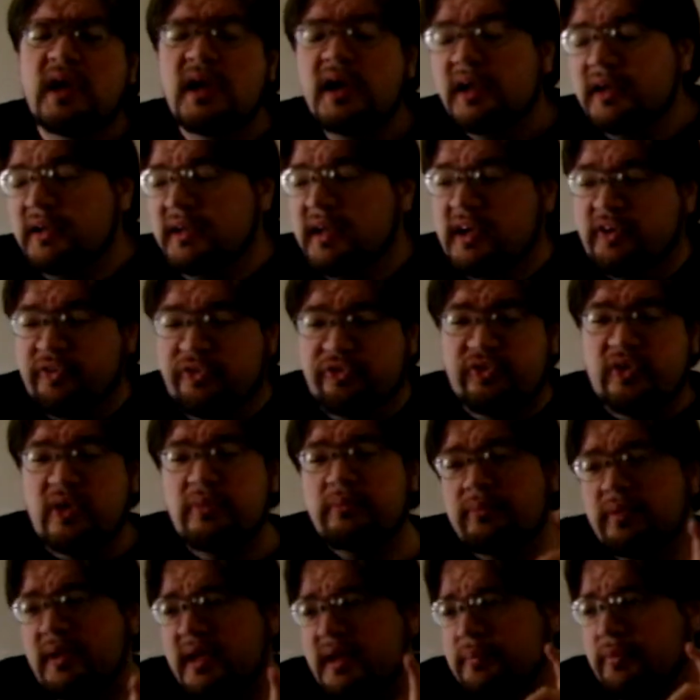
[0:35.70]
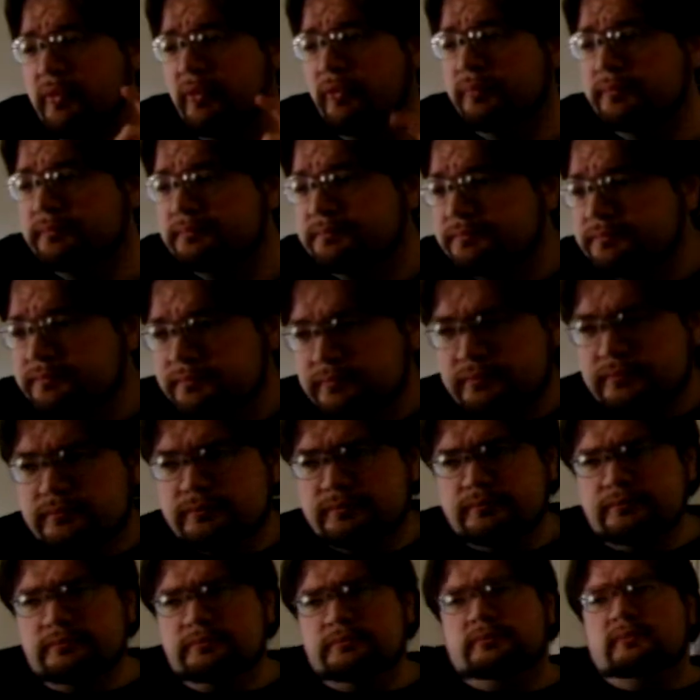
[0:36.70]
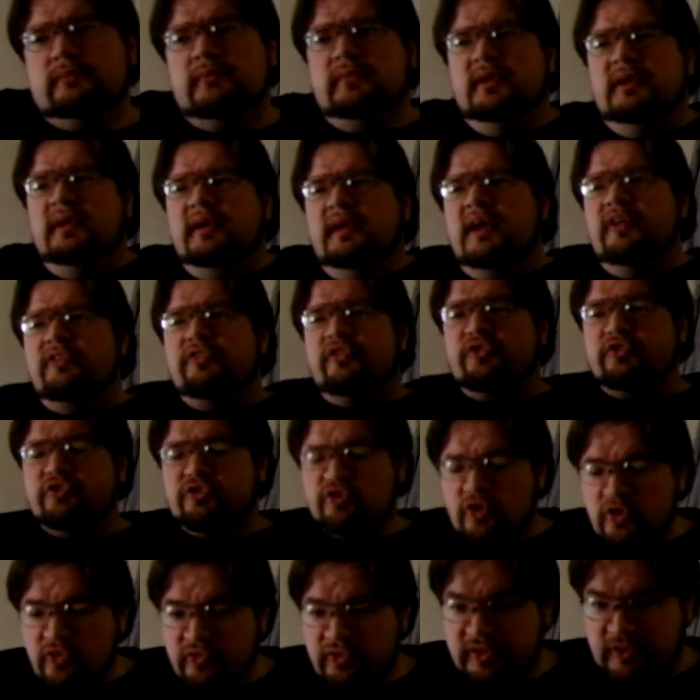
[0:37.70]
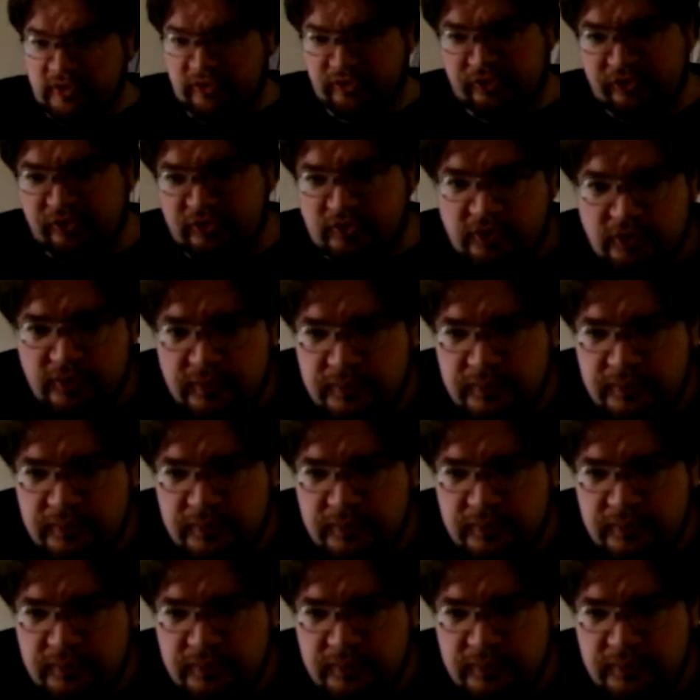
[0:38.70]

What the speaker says: Now, to some people, it's a chauvinist.